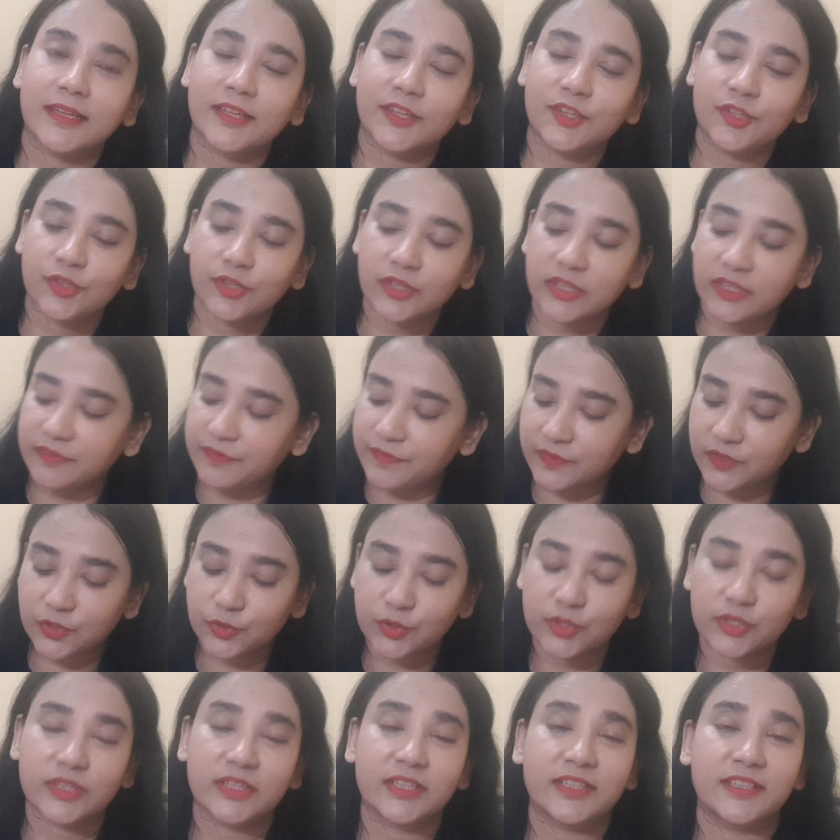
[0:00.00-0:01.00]
you know if
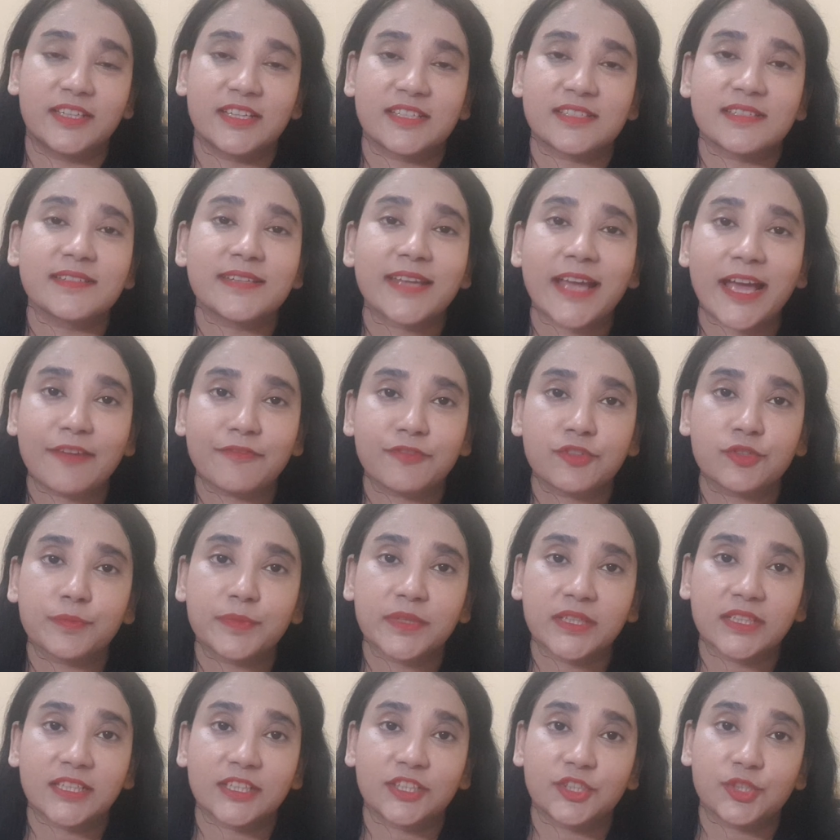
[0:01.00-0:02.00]
you d- it doesn't have to
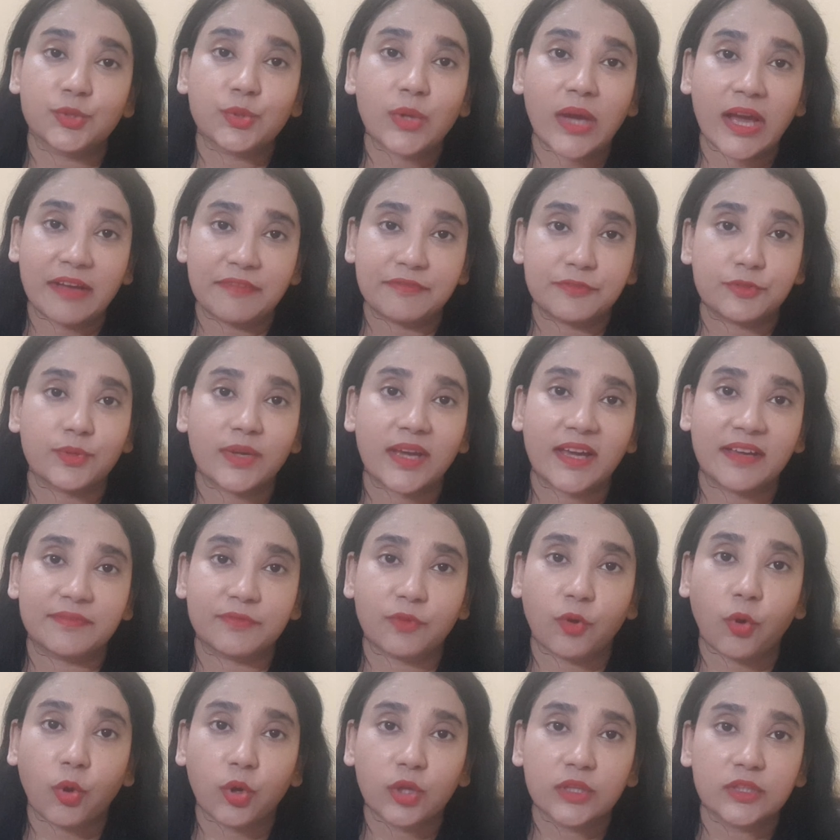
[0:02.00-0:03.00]
be that you have to
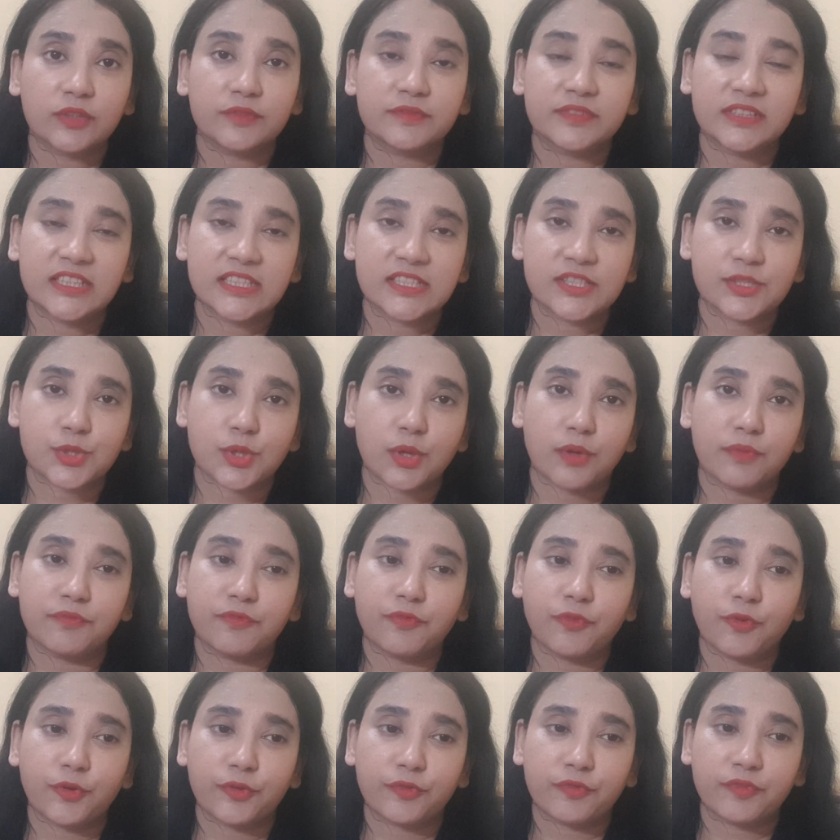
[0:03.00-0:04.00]
have all of these tom
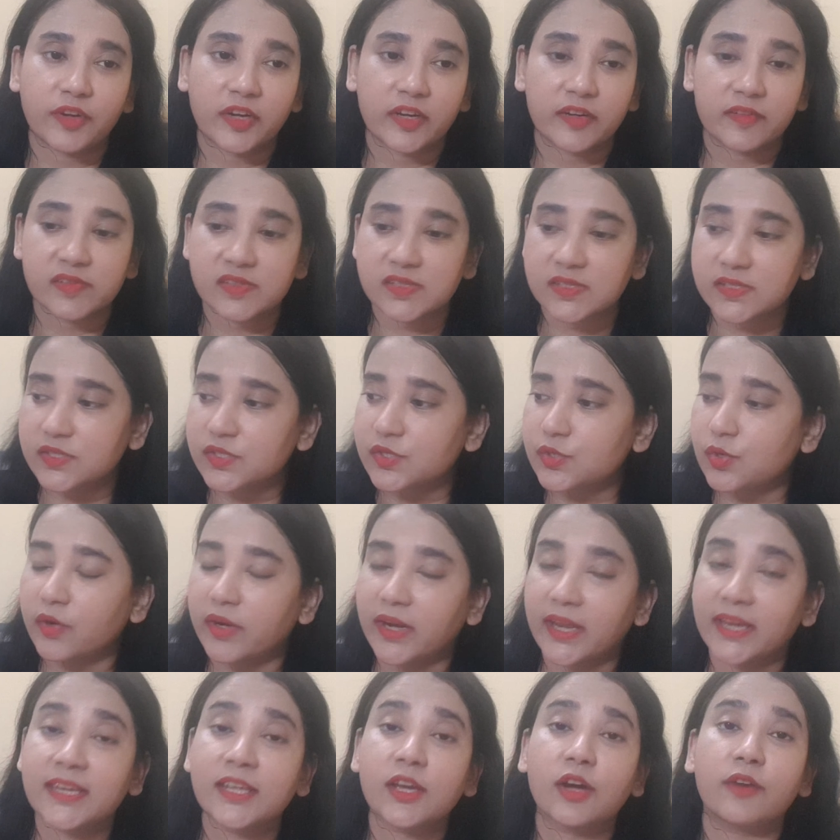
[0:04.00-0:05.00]
ford fragrances or
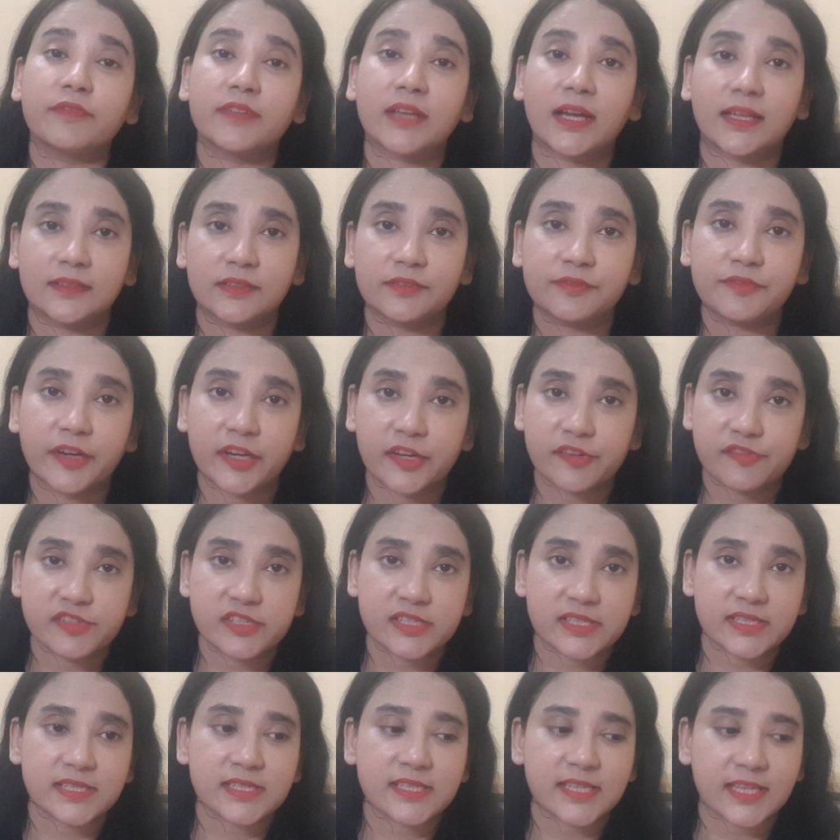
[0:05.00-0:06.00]
any of the other
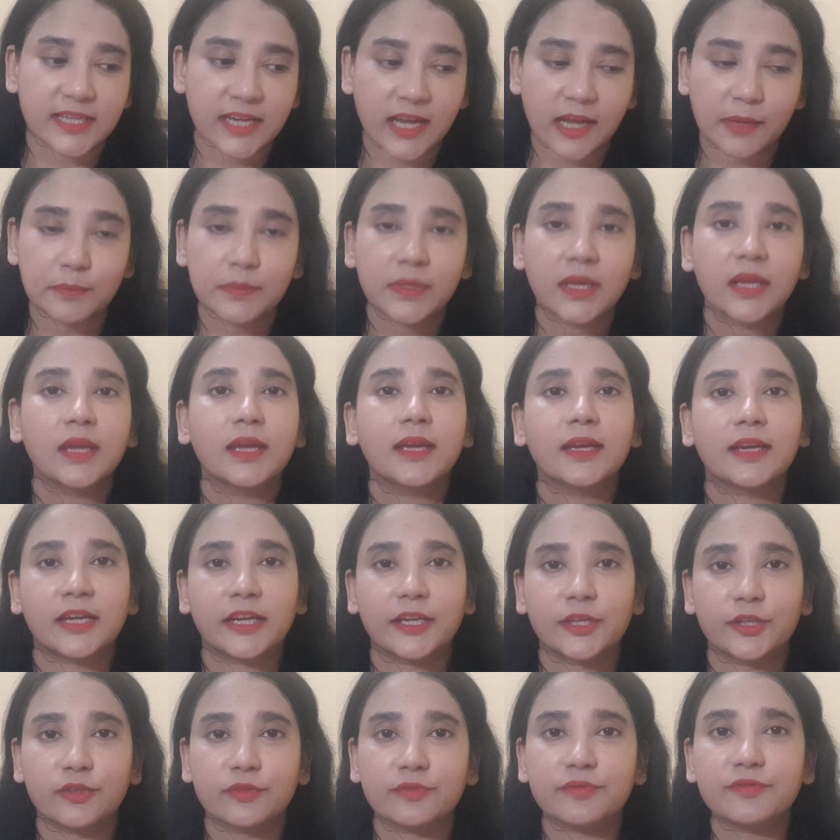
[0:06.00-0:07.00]
fragrances that i'm
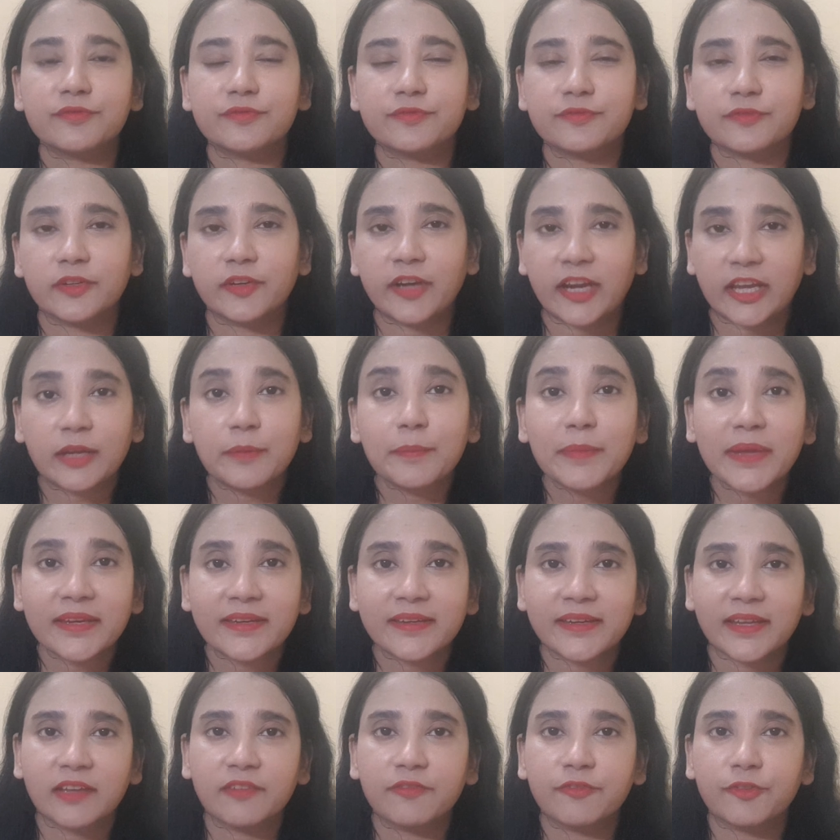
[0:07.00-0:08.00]
kind of
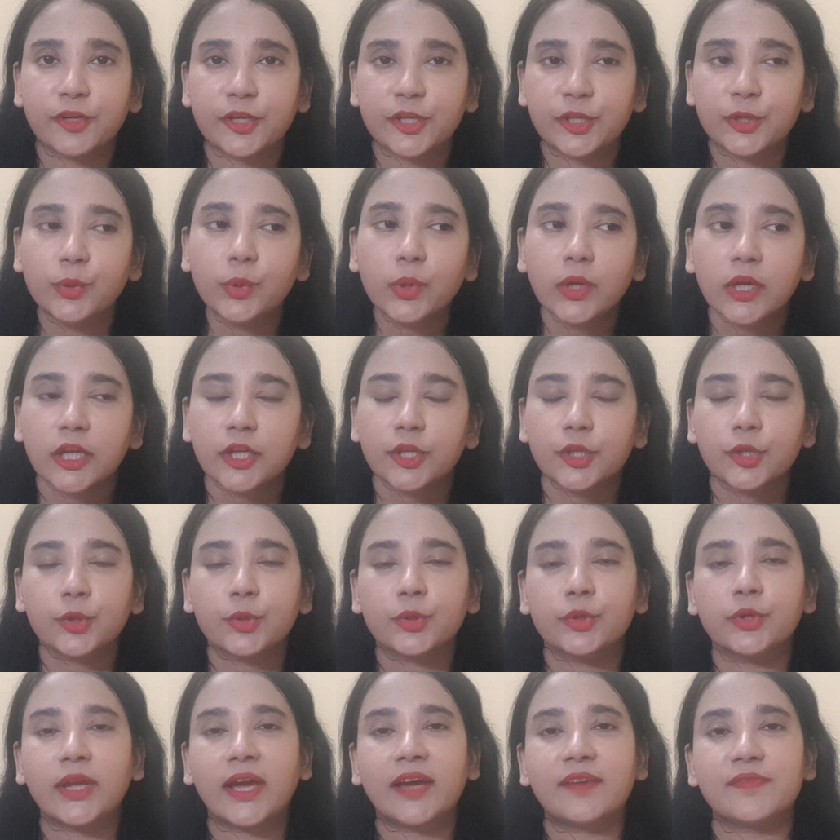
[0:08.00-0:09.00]
recommending for you you
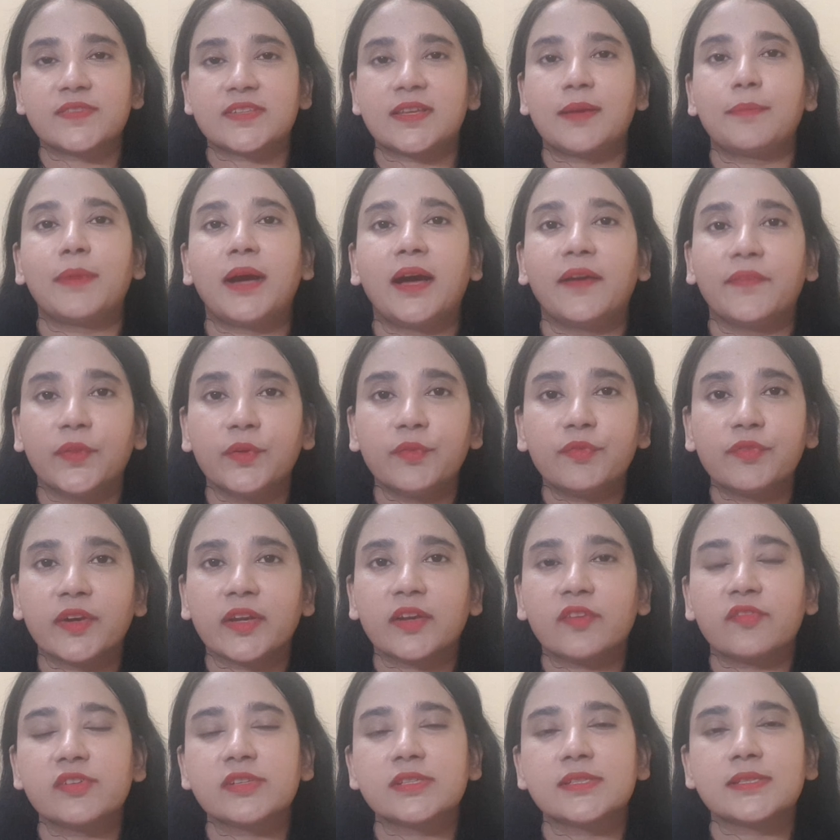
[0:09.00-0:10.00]
could have some other
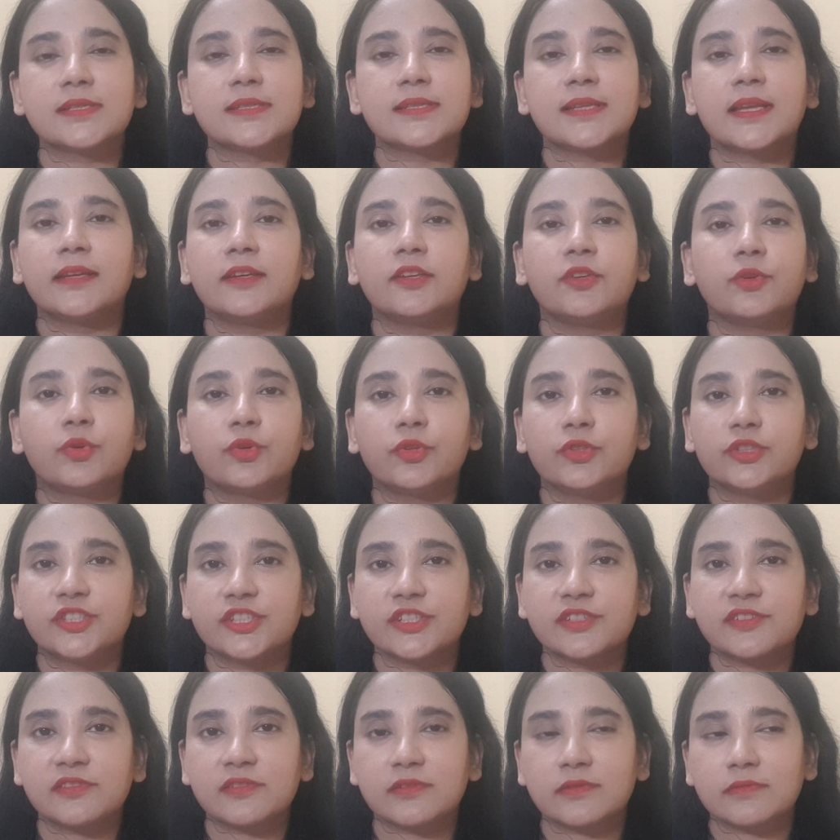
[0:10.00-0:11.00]
fragrances and you could
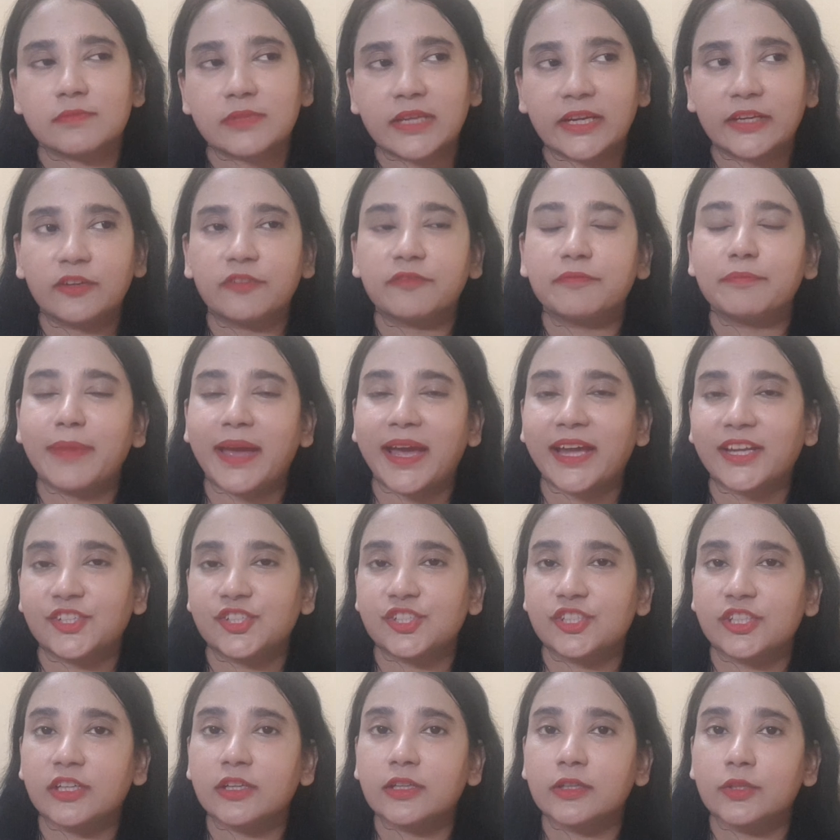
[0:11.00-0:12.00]
just kind of
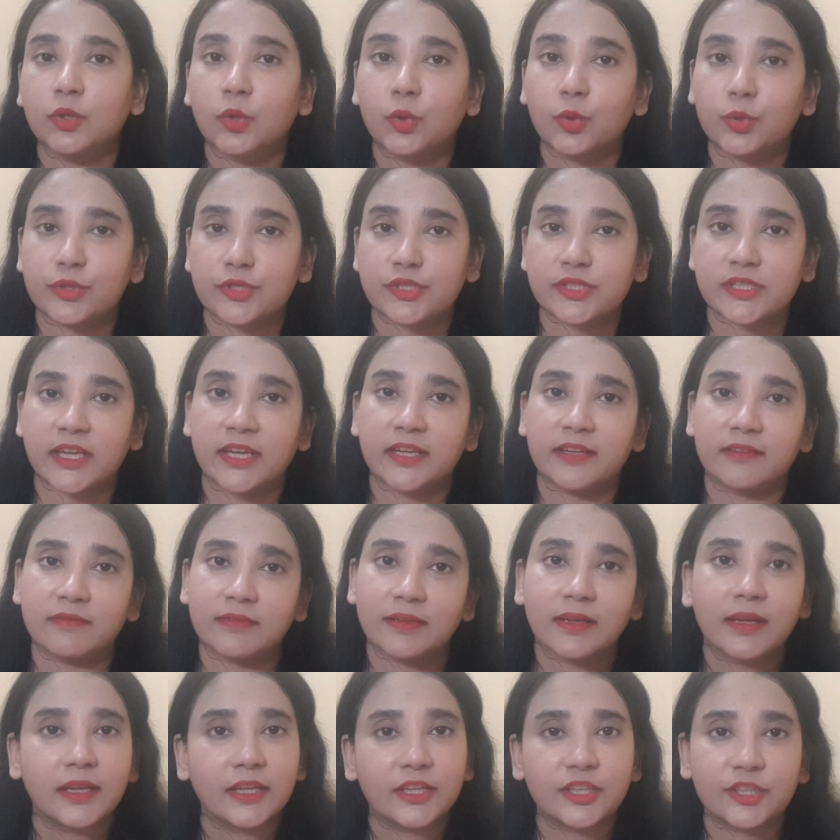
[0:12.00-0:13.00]
match the notes
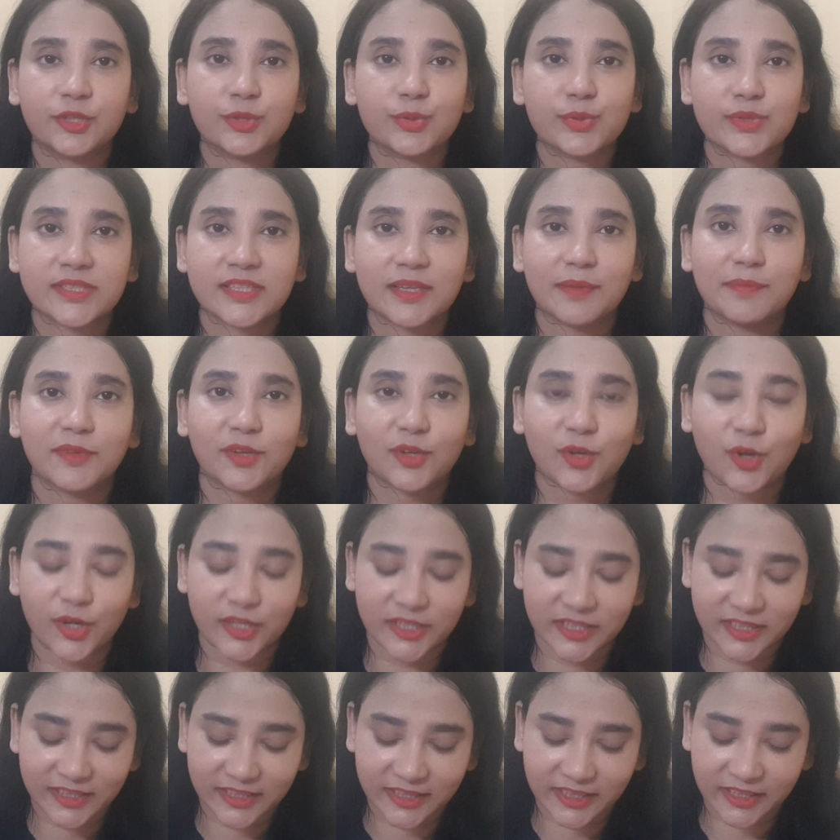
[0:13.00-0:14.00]
and use them
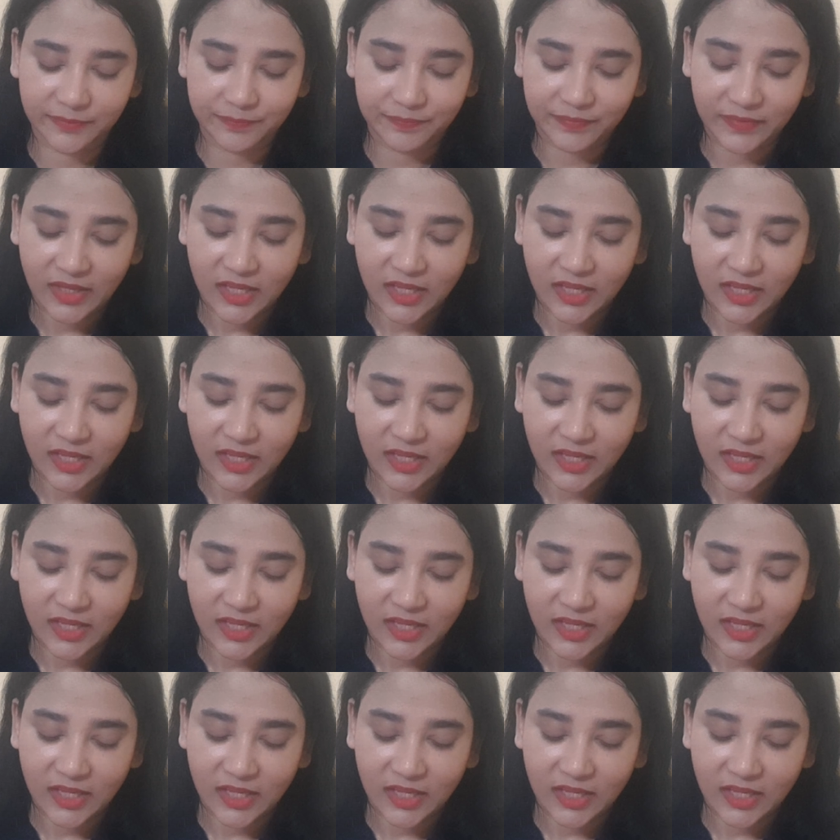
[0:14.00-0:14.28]
accordingly